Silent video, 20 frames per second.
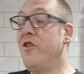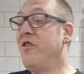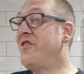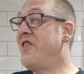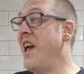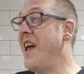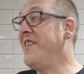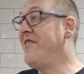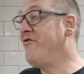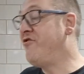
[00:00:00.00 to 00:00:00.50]

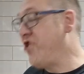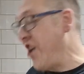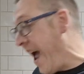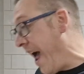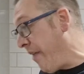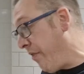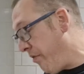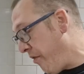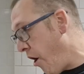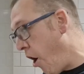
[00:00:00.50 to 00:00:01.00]
to
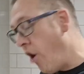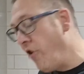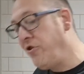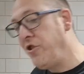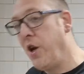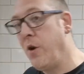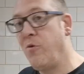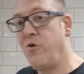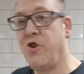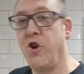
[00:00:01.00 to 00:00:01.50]
death on
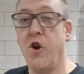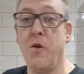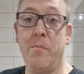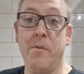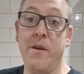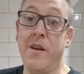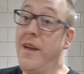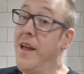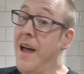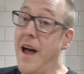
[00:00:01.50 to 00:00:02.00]
YouTube.
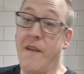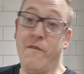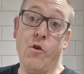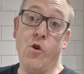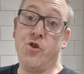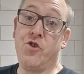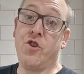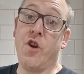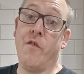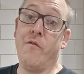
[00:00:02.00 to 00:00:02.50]
I've
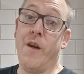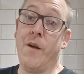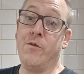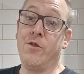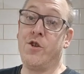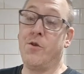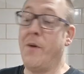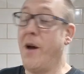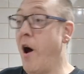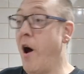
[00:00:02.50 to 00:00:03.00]
only just got round to it.